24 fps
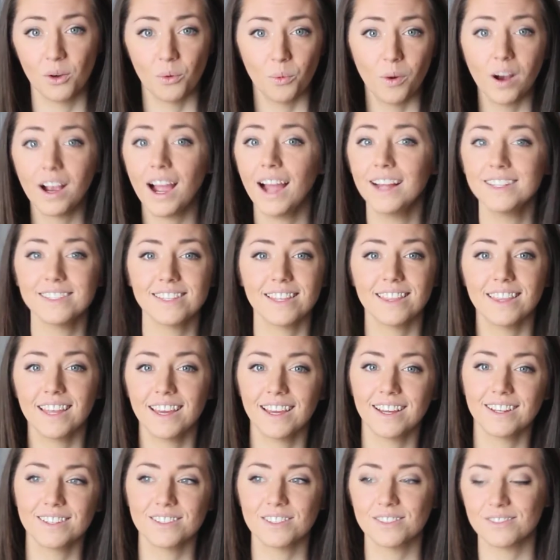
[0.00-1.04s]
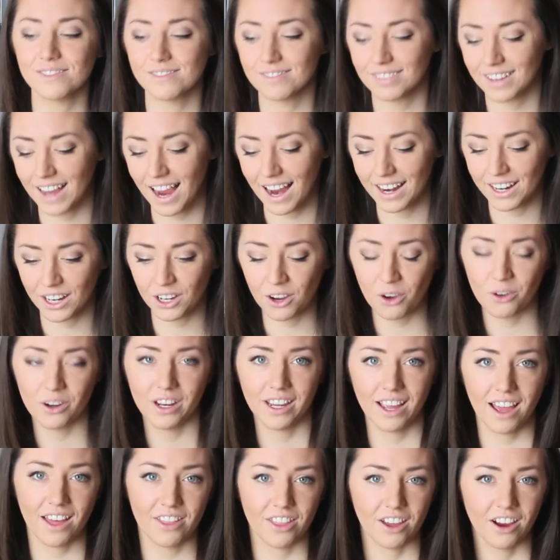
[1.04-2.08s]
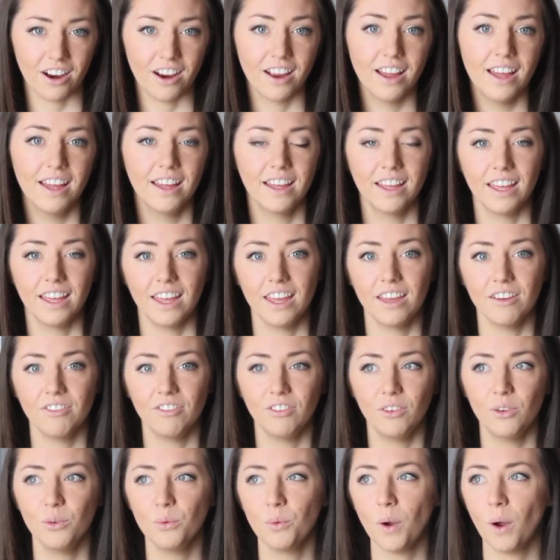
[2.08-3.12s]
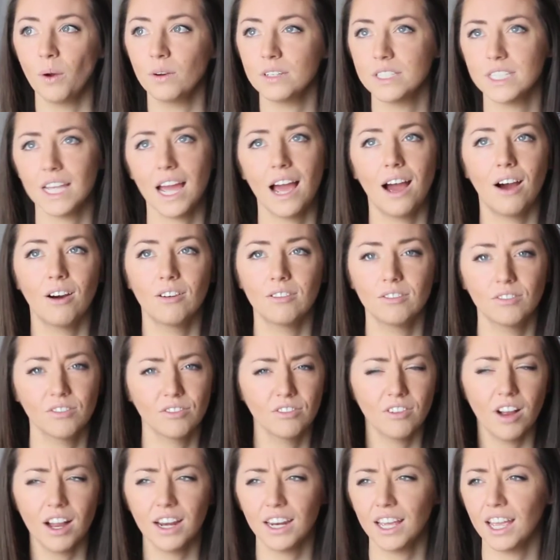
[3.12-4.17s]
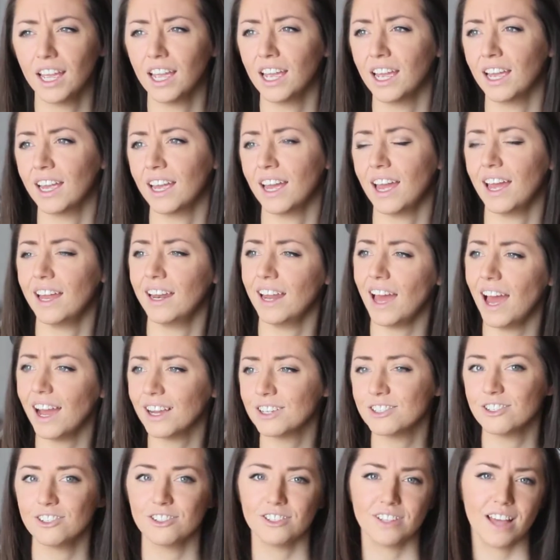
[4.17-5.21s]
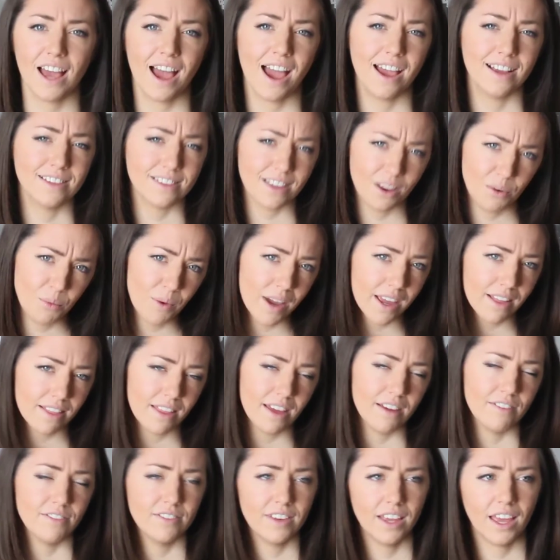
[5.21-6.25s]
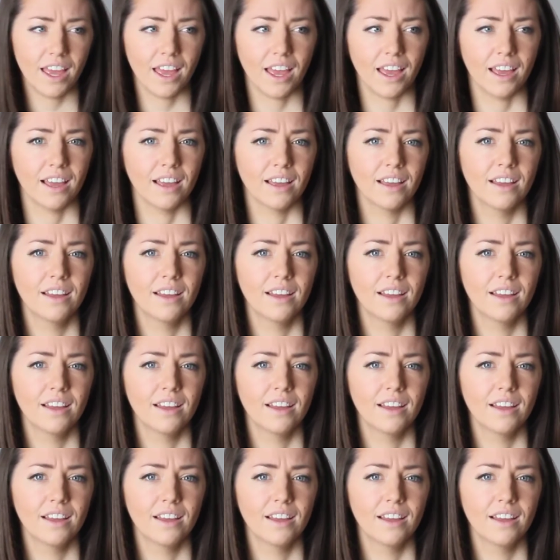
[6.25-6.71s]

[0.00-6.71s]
What kinds of things kind of go together? If you wrote down running and exercise and weightlifting,